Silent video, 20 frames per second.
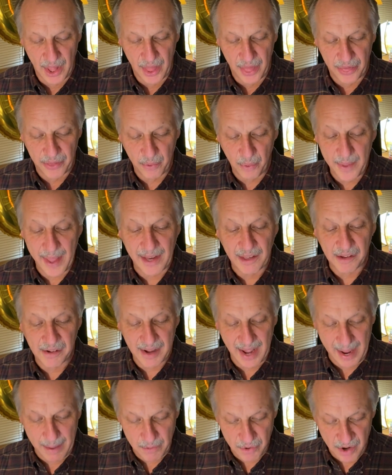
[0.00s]
Through that
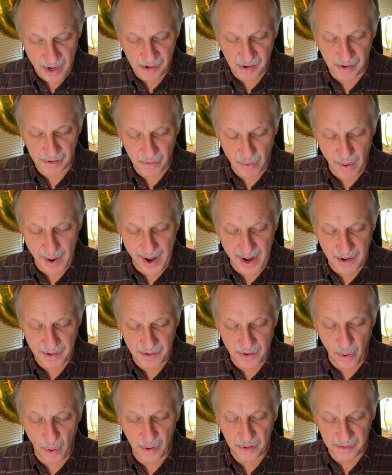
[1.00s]
same Jesus
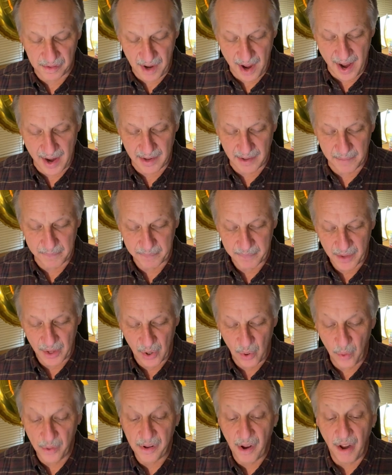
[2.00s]
Christ, your Son,
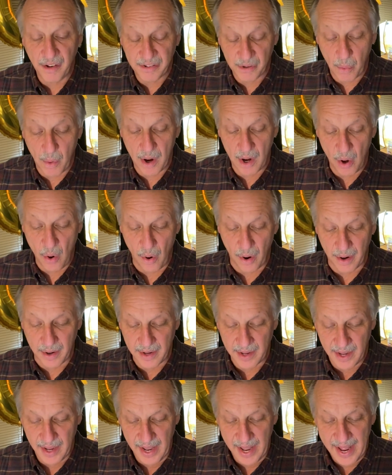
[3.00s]
who is also our Lord,
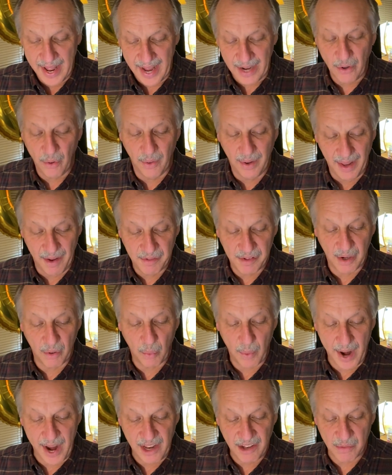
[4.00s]
and who lives and
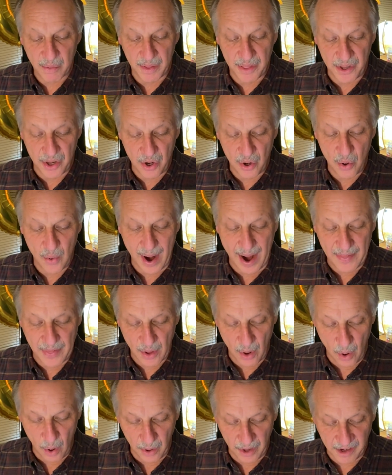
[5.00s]
reigns with you and
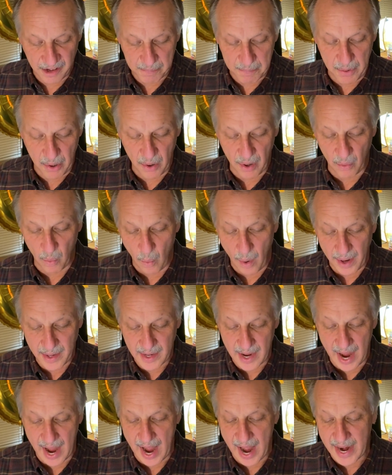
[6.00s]
the Holy Spirit, one
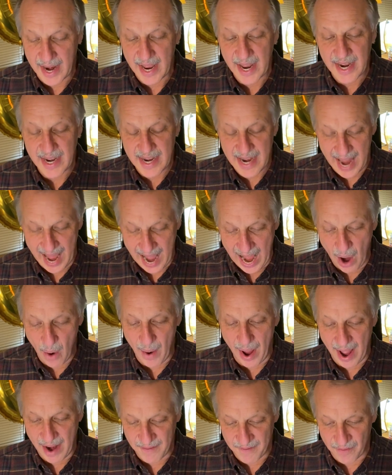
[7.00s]
God, now
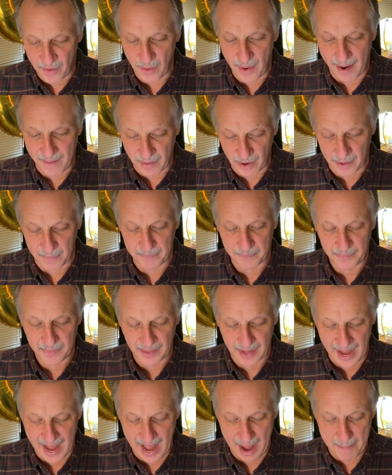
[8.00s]
and forever.
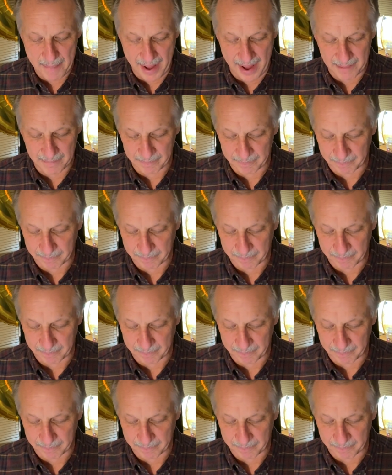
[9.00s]
Amen.